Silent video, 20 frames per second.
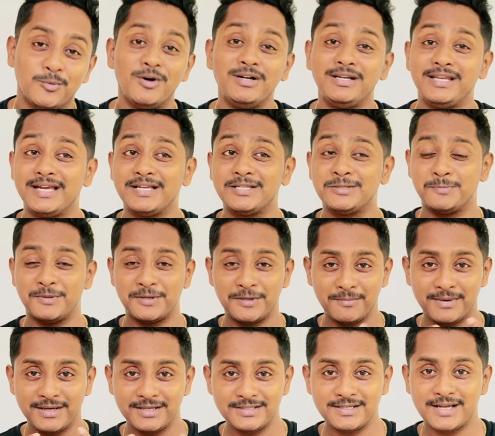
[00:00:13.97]
What
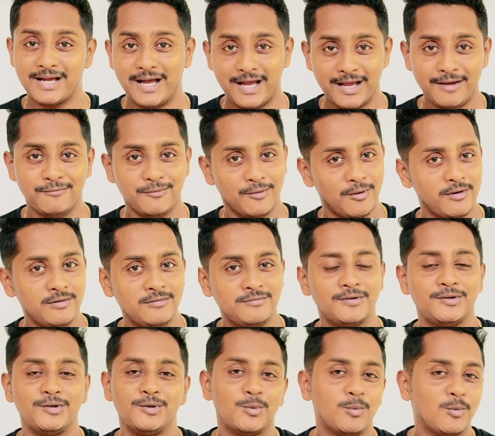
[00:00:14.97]
experiment I have got
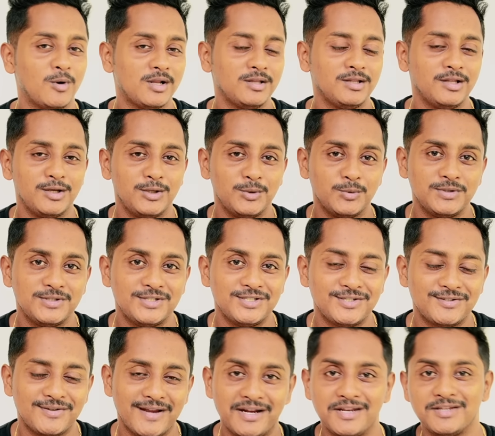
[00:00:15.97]
for you? What are the new
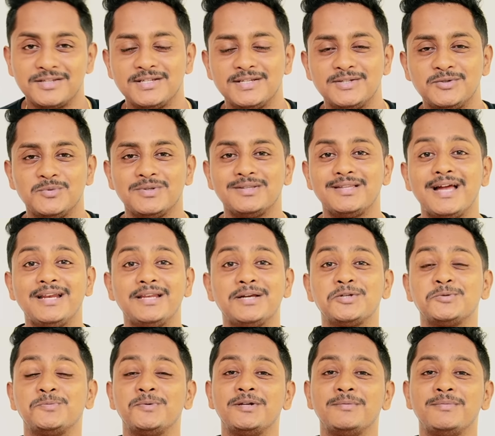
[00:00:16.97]
strategies with that
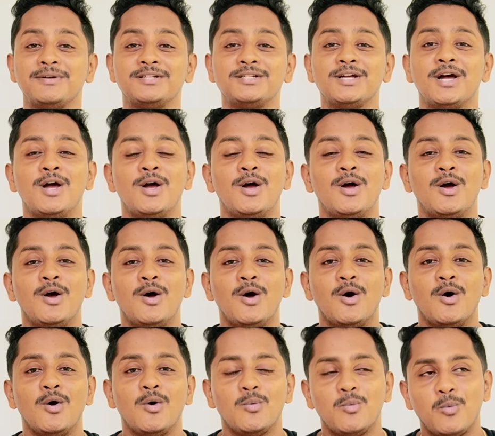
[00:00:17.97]
experiment?
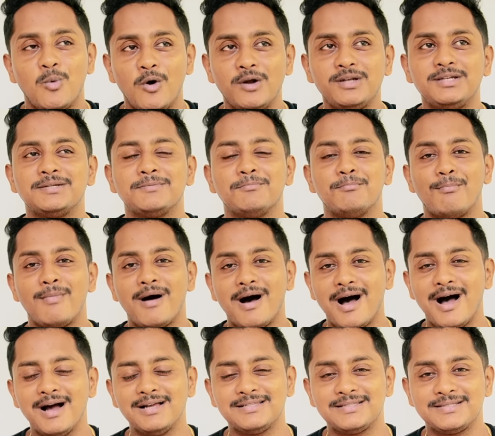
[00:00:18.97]
what
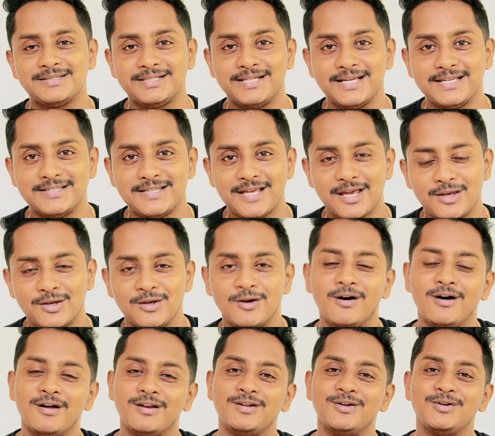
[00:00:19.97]
marks did I
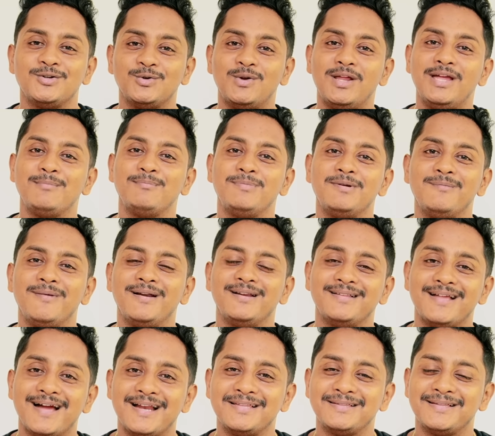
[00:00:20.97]
secure? Should I
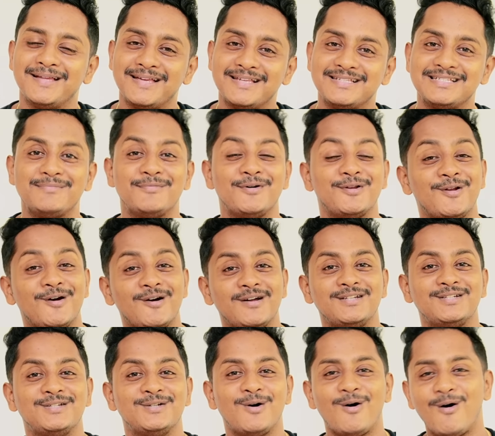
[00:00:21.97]
implement that in the exam or
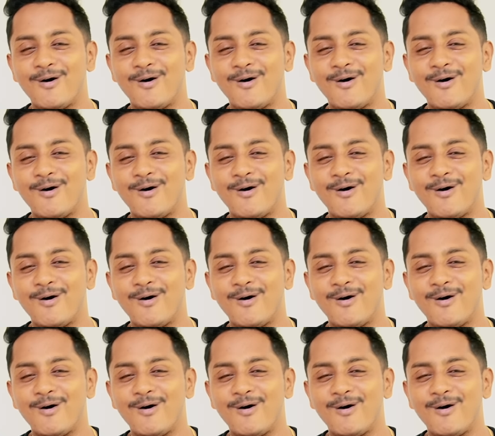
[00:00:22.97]
not?